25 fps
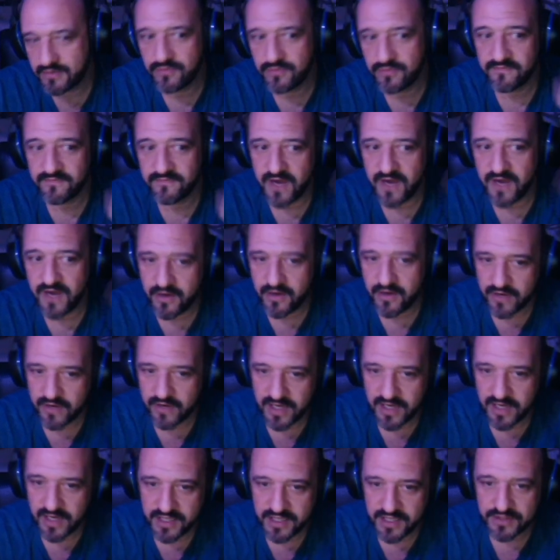to fire a
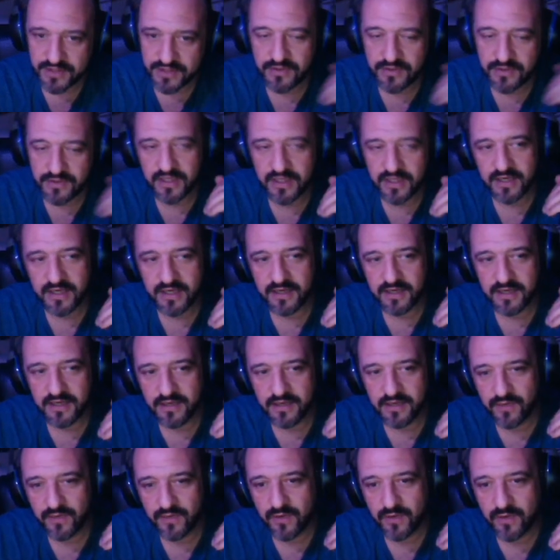laser?
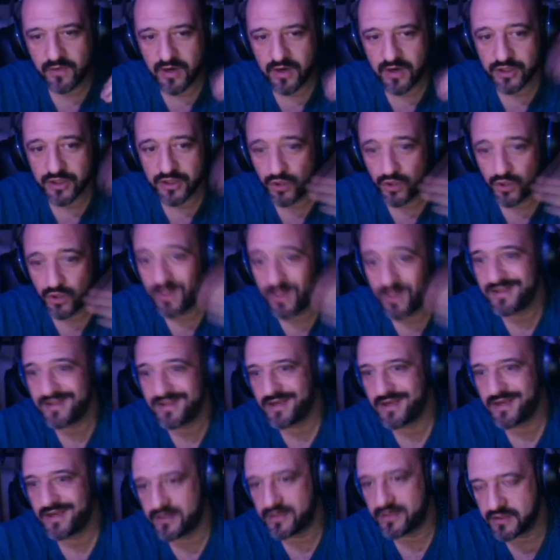It requires 20
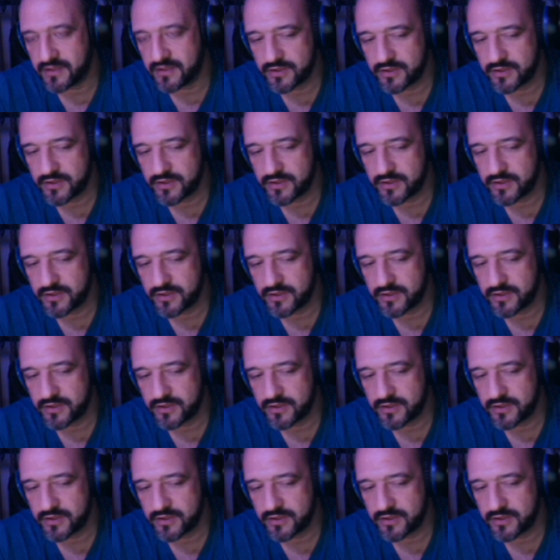energy.